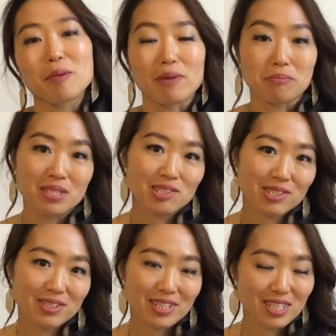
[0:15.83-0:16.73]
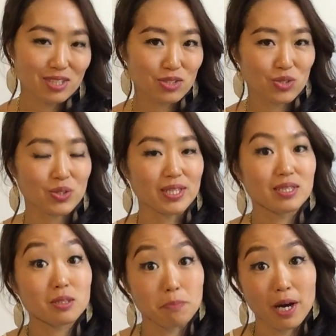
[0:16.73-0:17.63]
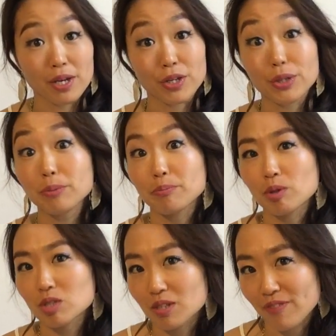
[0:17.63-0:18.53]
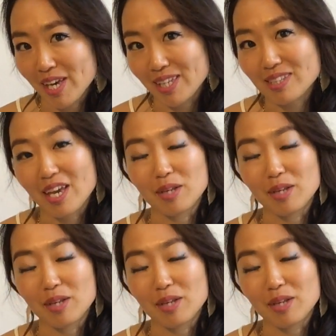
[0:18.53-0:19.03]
My mission is to inspire, motivate,